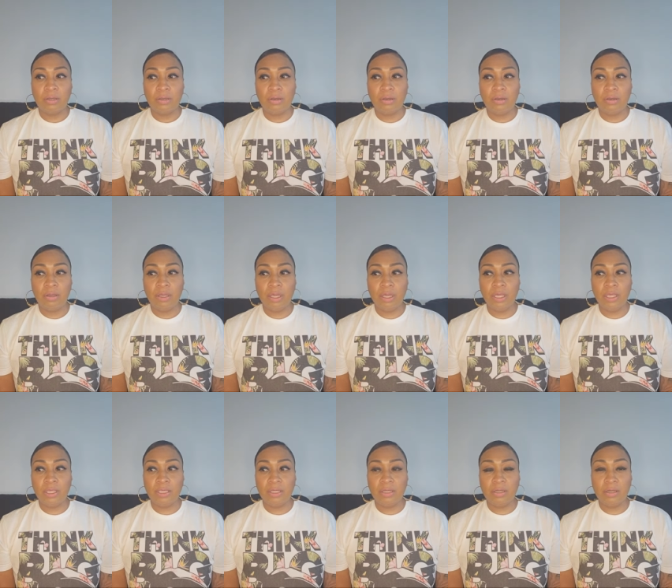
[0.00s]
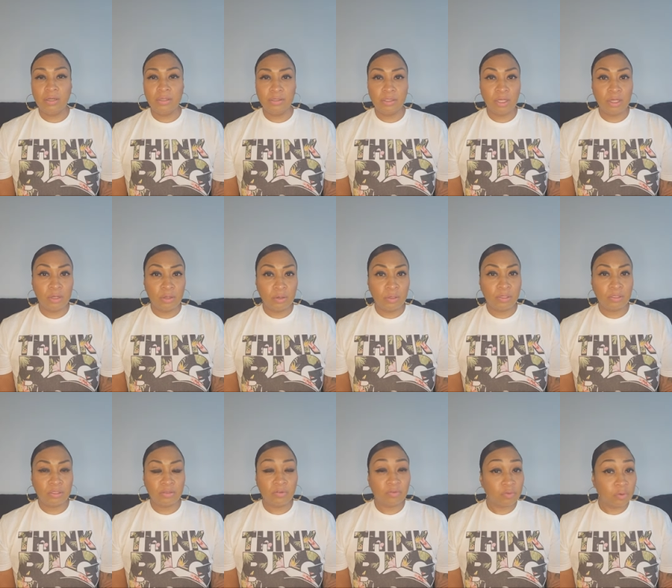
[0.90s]
okay, the
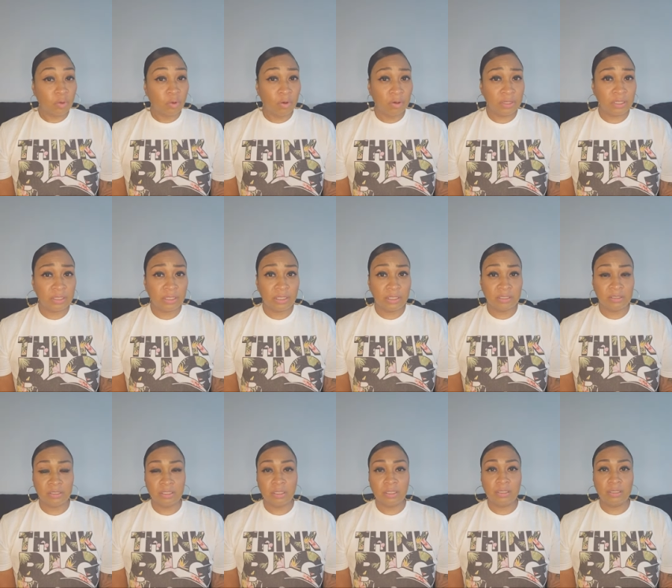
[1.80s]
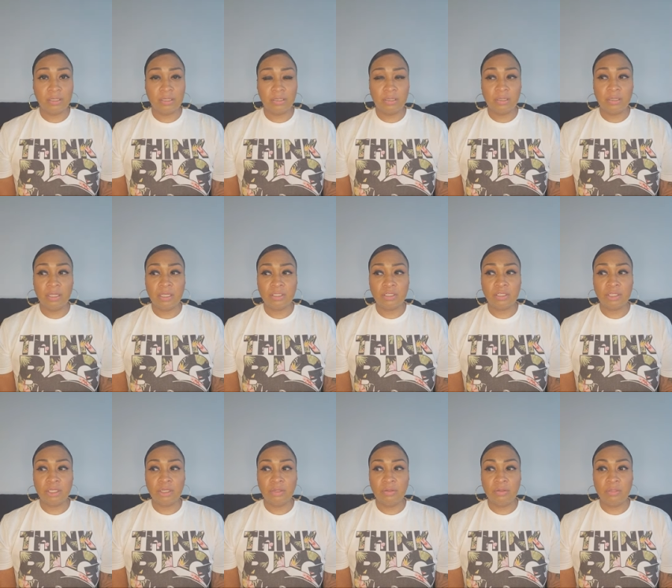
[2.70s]
laws of calling things in, that
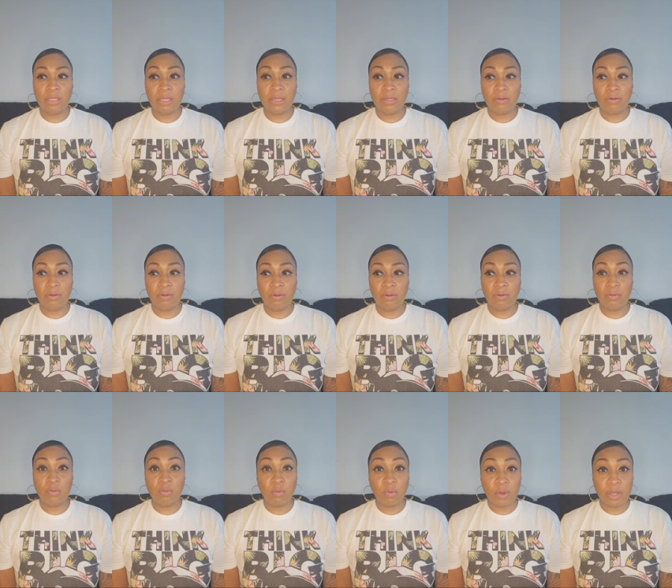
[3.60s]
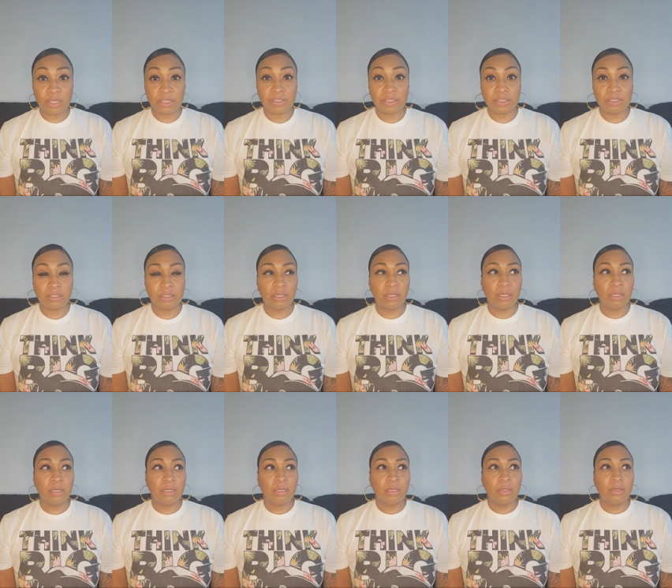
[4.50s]
she knew that wish
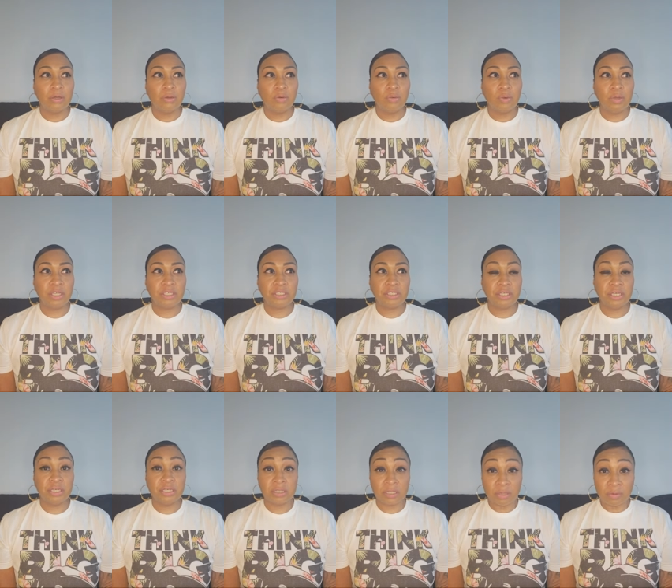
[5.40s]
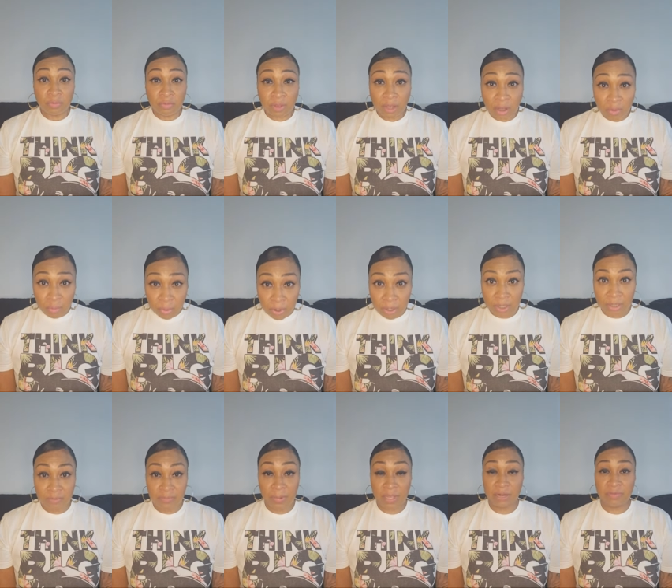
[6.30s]
wish is a part
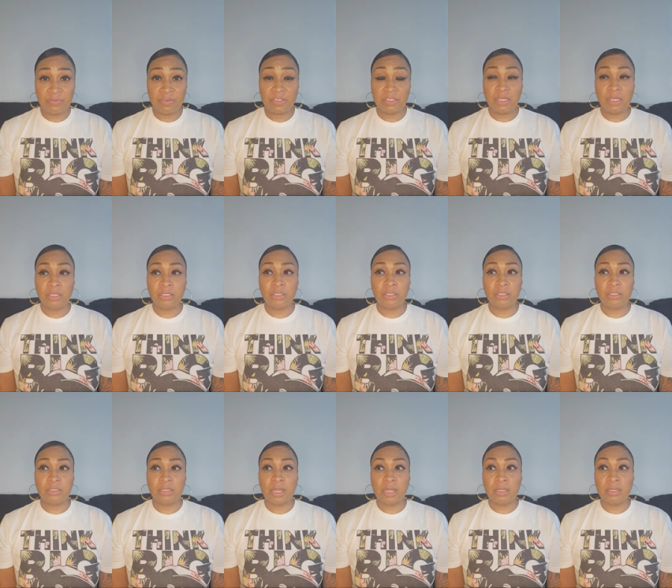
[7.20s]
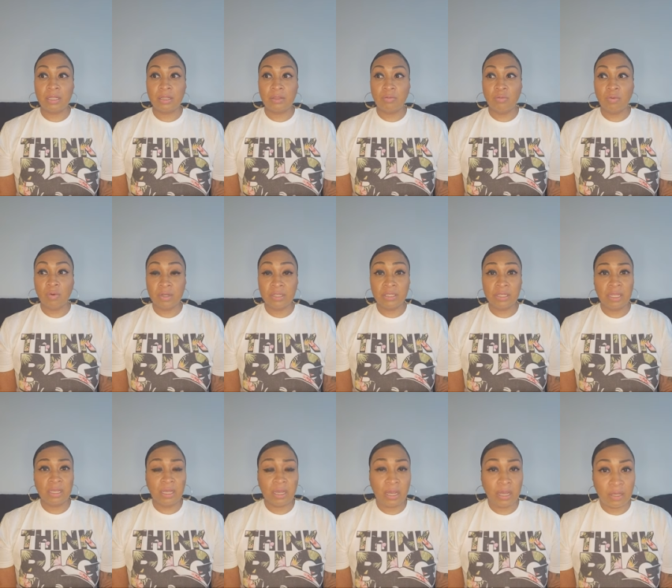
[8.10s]
of manifestation that one
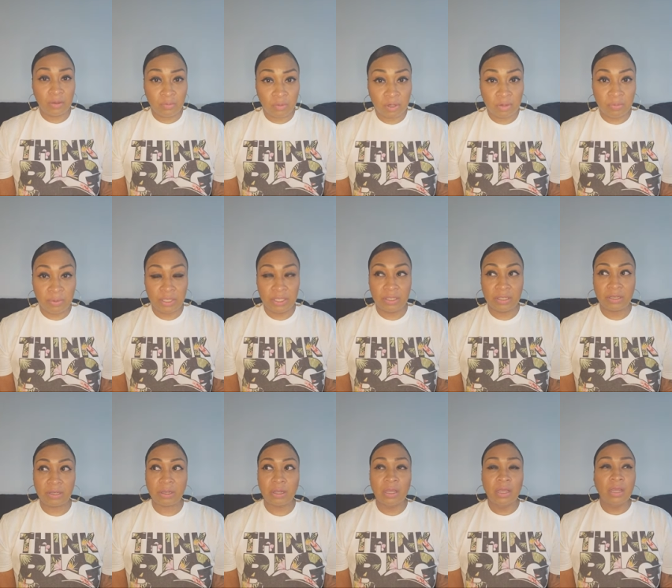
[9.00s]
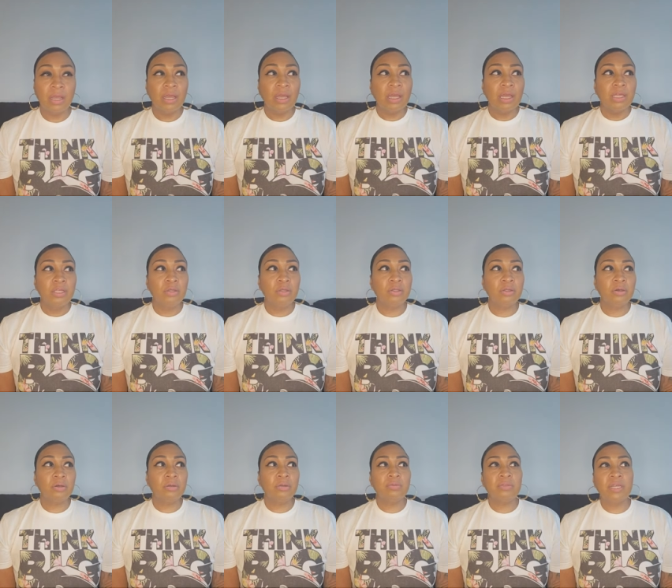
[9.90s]
day i will be there you
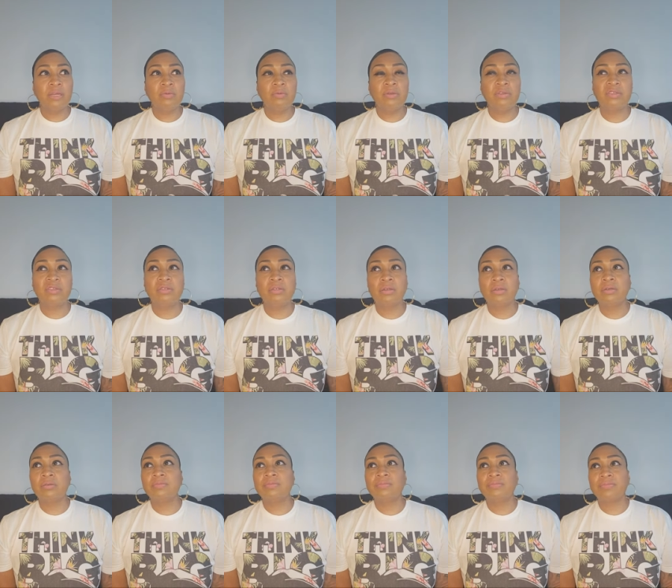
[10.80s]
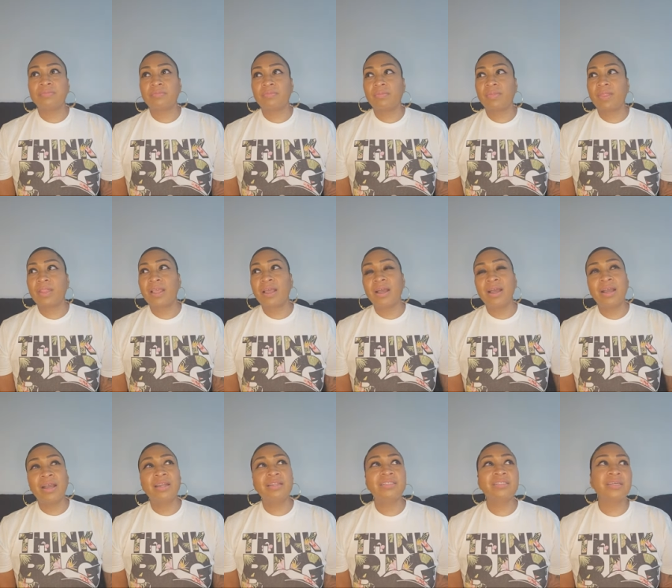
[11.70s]
know there was um i
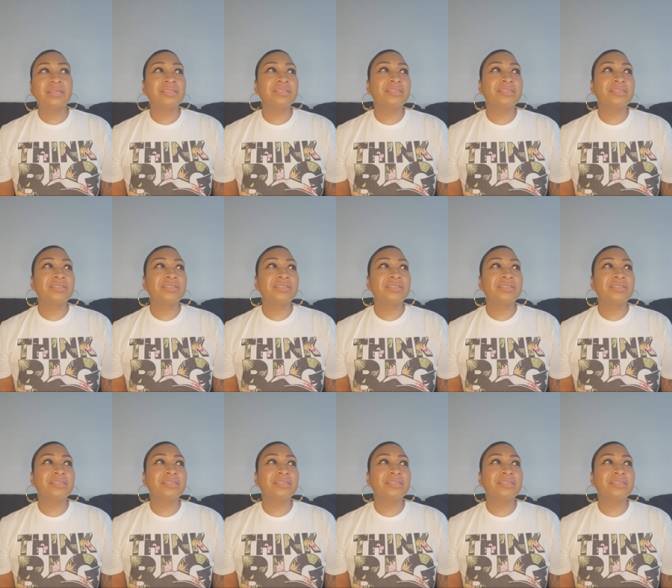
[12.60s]
gotta tell you